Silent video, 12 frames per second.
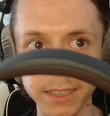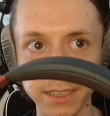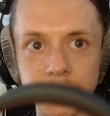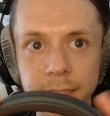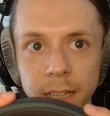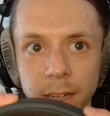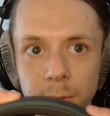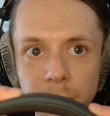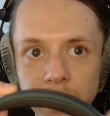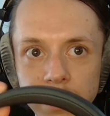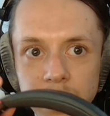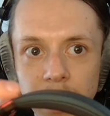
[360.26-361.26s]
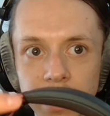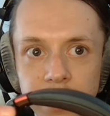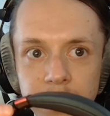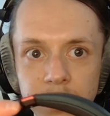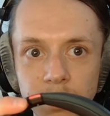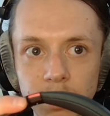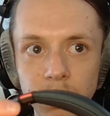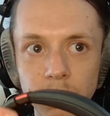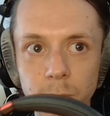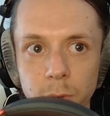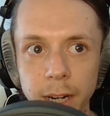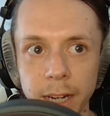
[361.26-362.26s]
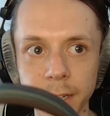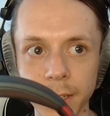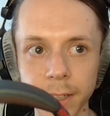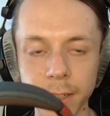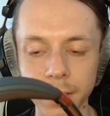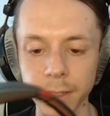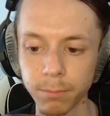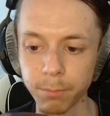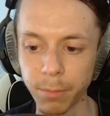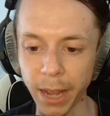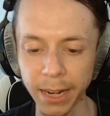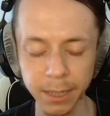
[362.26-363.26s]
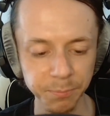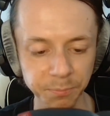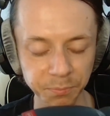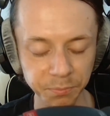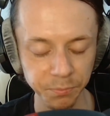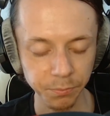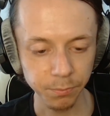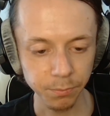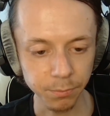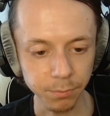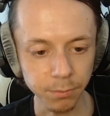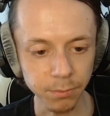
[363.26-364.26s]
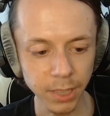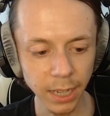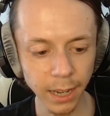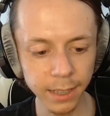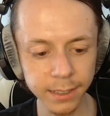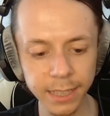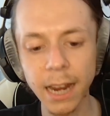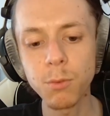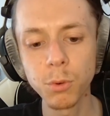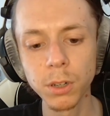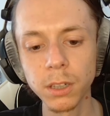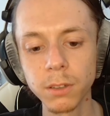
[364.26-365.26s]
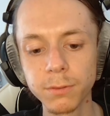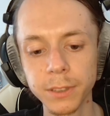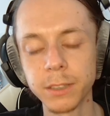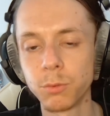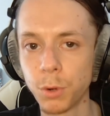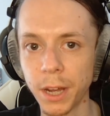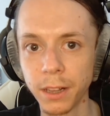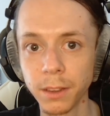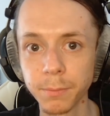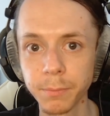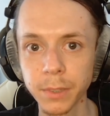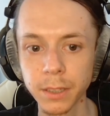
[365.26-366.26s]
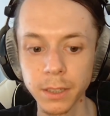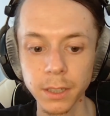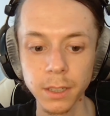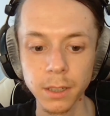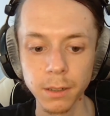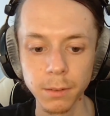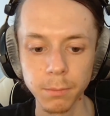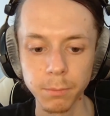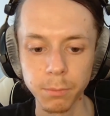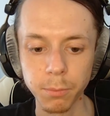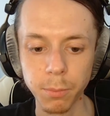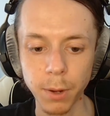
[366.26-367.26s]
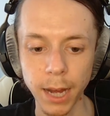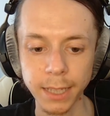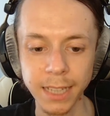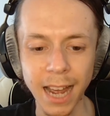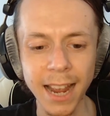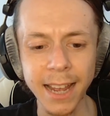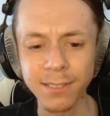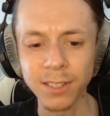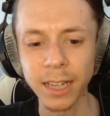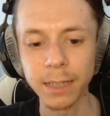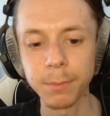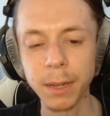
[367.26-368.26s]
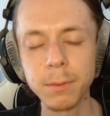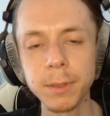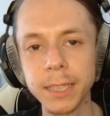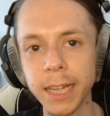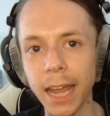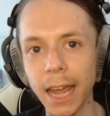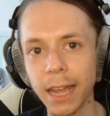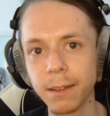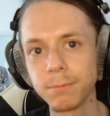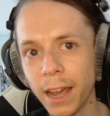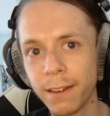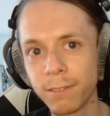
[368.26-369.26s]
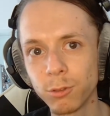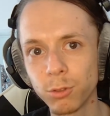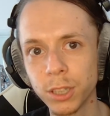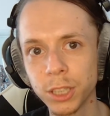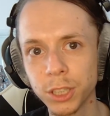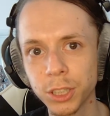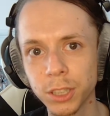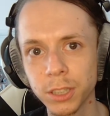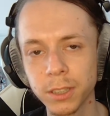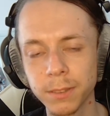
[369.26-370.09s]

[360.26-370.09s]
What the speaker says: this, like with the sliders all the way back, and they will fit well. But I have like maybe an average